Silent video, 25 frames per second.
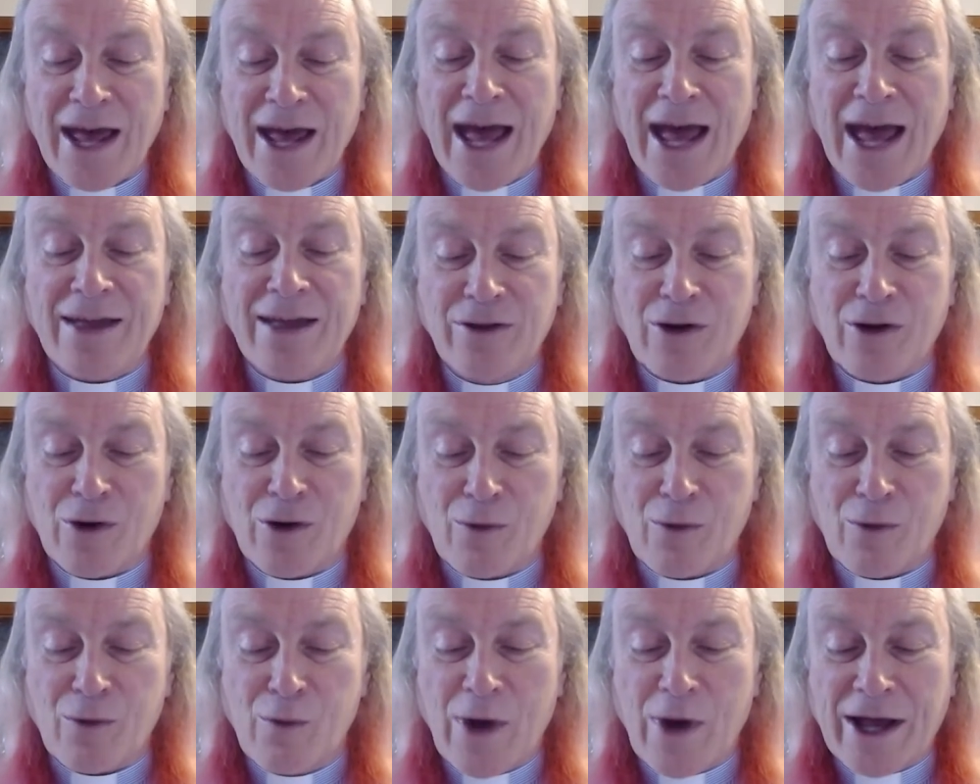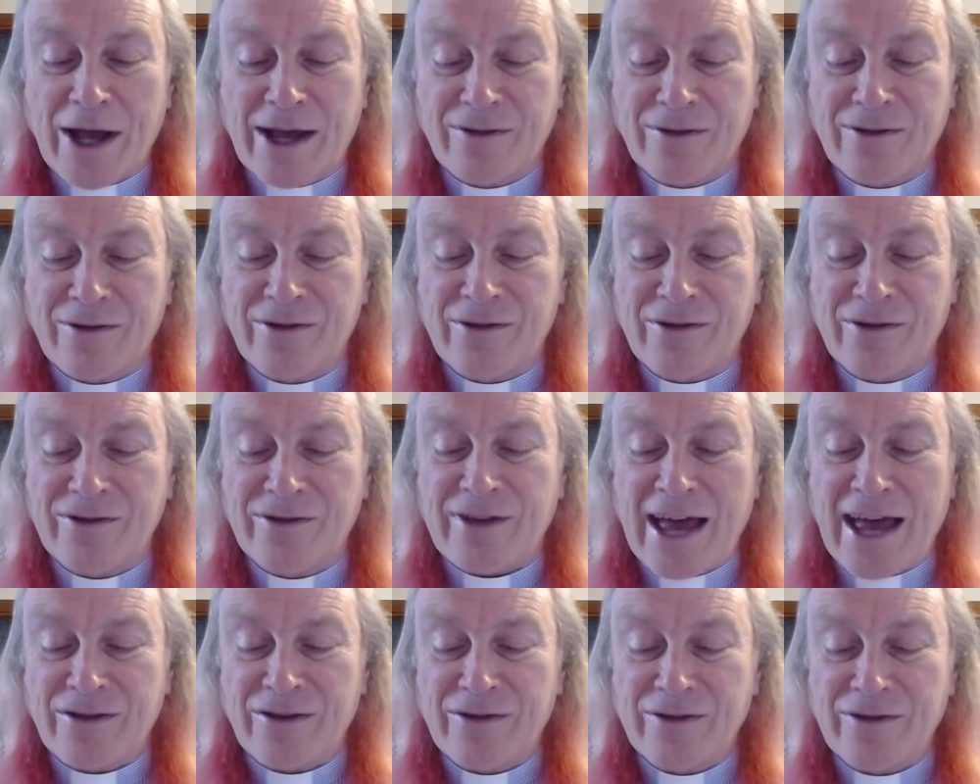Ender Wiggins
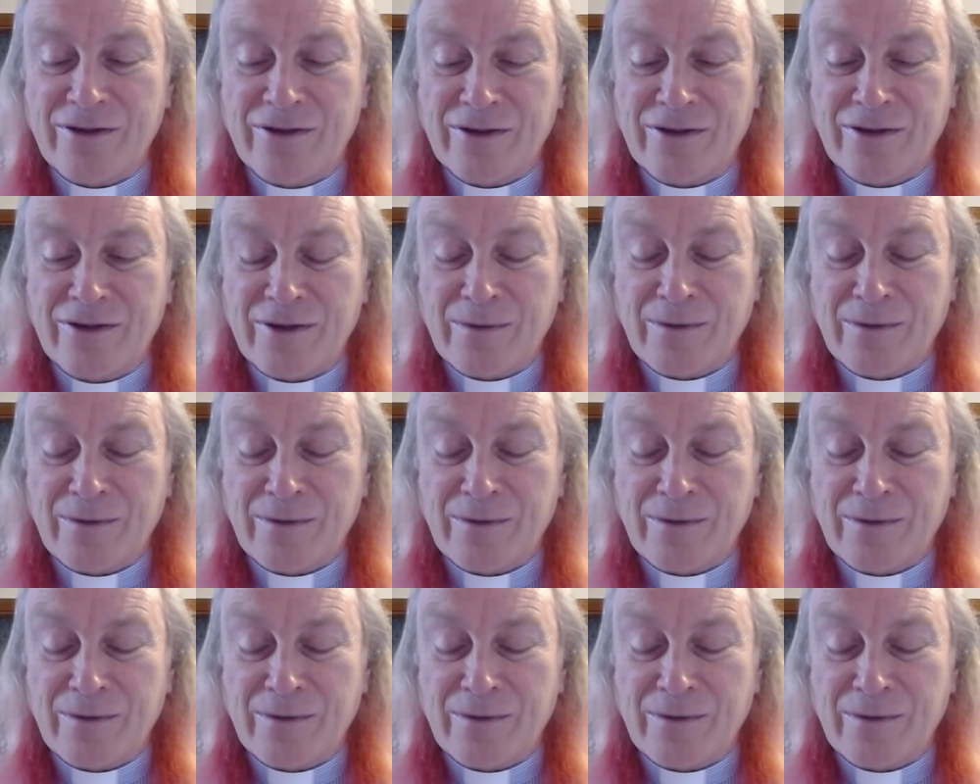says,